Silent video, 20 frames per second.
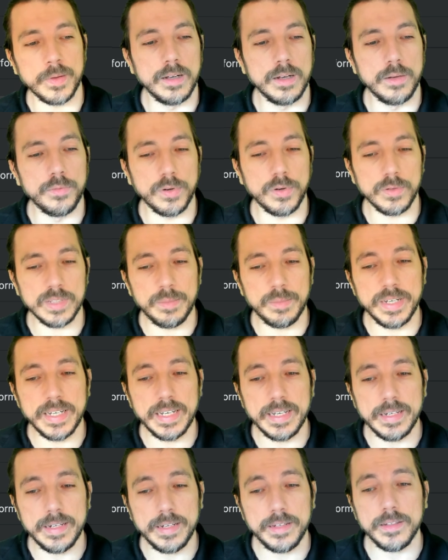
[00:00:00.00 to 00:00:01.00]
from the
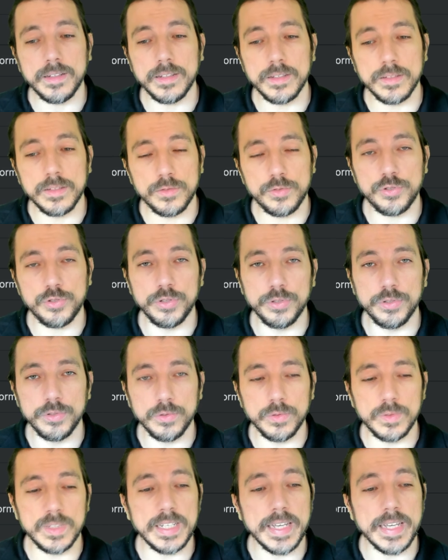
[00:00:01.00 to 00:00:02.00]
beginning to
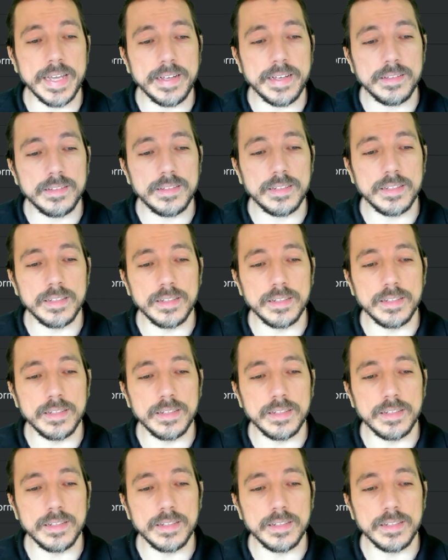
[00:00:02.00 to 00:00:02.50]
the end.